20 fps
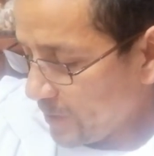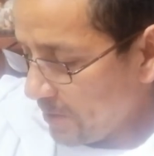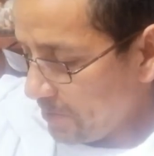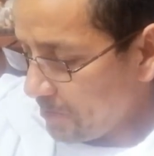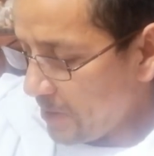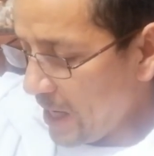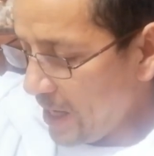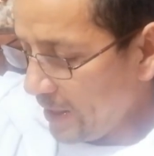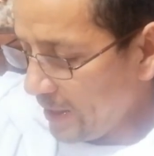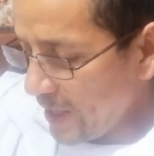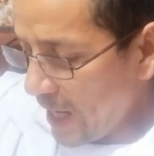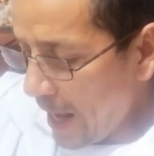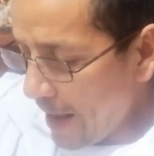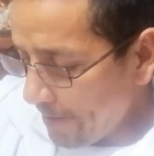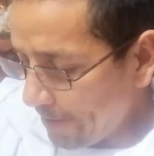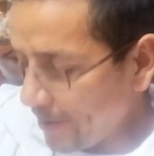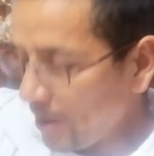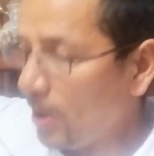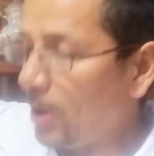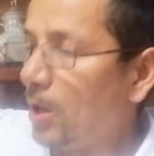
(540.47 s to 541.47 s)

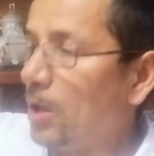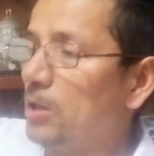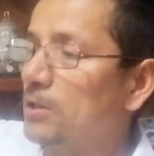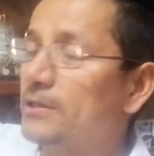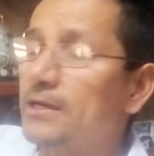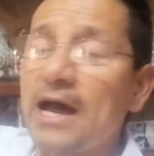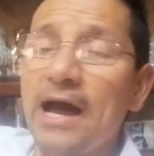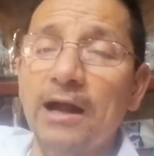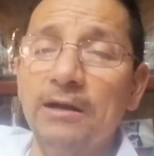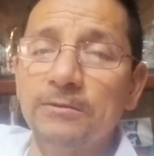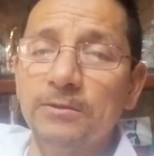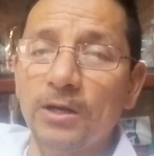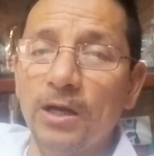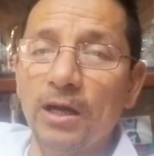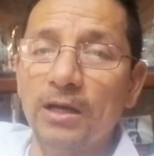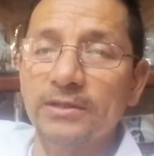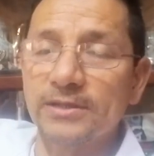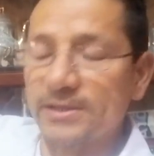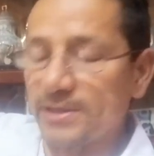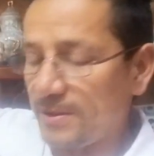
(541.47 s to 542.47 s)
pineapple,
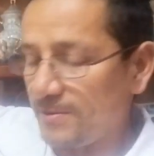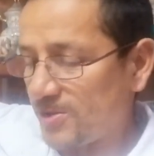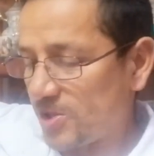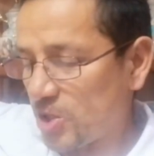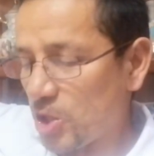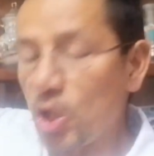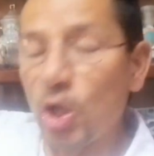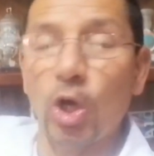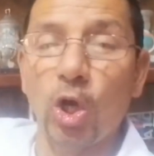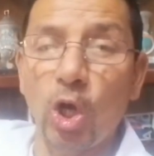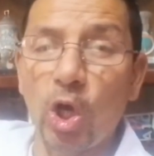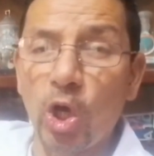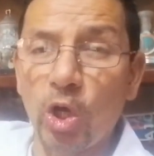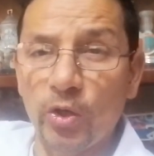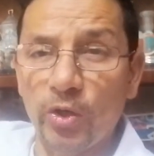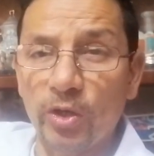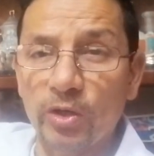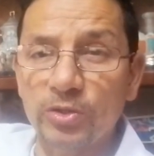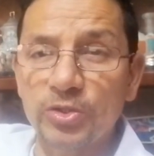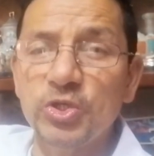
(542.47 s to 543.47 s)
carrots, and so
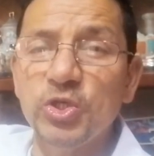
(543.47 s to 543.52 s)
on,